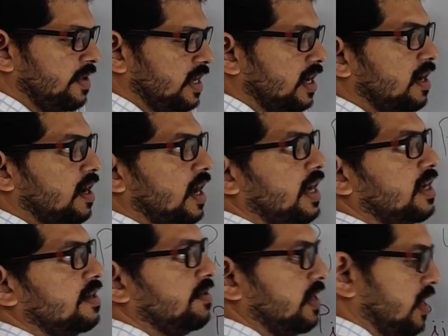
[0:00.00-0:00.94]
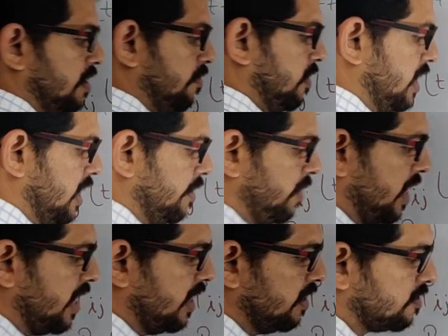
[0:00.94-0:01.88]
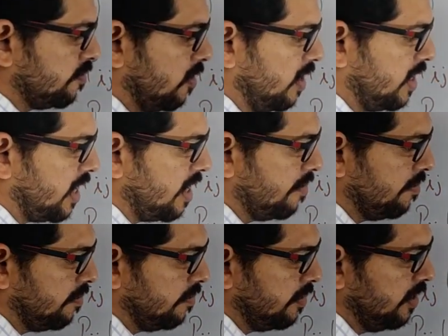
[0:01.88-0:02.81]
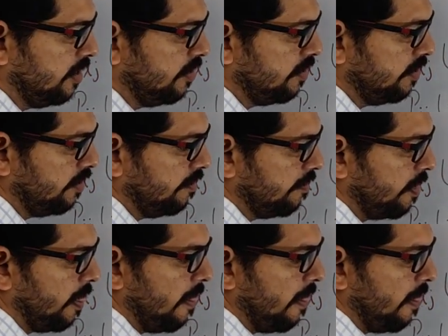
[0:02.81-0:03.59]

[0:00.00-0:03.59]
we can multiply small time into